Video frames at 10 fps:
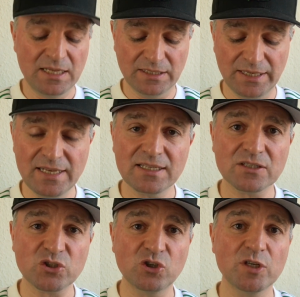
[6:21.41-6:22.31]
that in
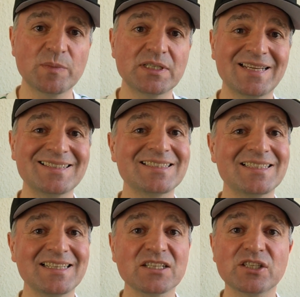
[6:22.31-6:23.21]
that tournament
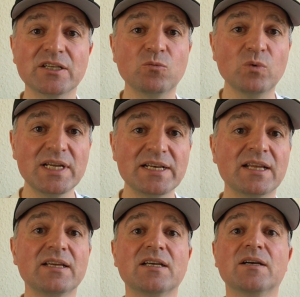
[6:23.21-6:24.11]
England did actually
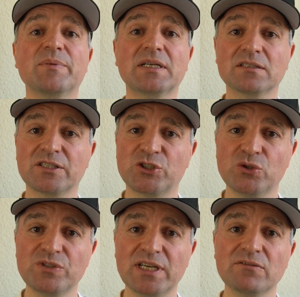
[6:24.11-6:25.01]
win a penalty
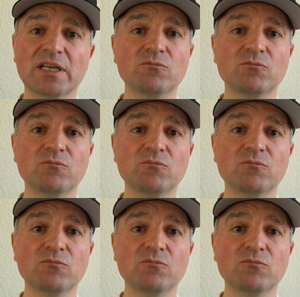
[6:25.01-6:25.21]
shootout.